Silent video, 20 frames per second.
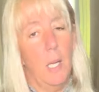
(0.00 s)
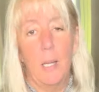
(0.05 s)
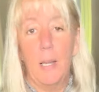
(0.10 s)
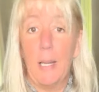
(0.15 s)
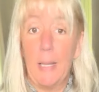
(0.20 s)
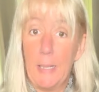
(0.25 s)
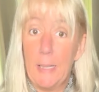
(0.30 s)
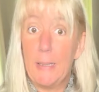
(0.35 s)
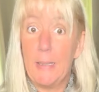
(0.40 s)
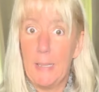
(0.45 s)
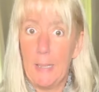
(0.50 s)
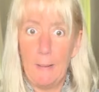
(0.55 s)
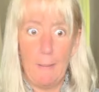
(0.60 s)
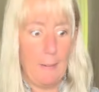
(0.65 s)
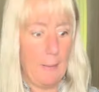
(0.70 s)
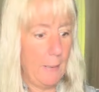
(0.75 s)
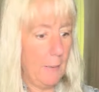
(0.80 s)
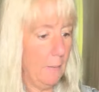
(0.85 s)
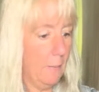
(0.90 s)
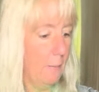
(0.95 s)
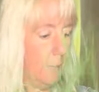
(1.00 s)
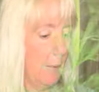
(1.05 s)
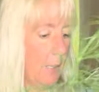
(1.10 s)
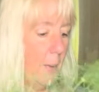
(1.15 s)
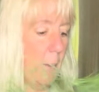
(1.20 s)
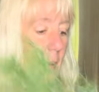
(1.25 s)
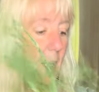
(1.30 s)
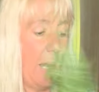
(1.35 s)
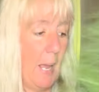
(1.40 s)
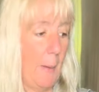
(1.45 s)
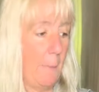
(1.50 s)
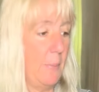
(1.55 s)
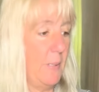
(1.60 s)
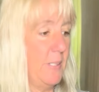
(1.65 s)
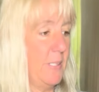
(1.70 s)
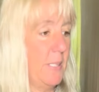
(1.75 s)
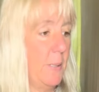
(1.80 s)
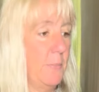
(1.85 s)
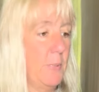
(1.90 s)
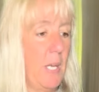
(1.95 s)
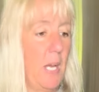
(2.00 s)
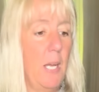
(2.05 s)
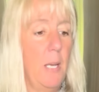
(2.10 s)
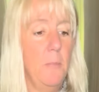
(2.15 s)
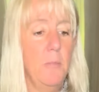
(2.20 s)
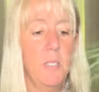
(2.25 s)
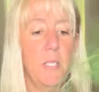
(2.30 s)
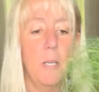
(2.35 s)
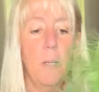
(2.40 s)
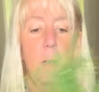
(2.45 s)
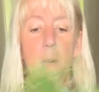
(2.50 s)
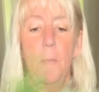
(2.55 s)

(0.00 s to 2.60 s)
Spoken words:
like a ding-a-ling. It happens sometimes.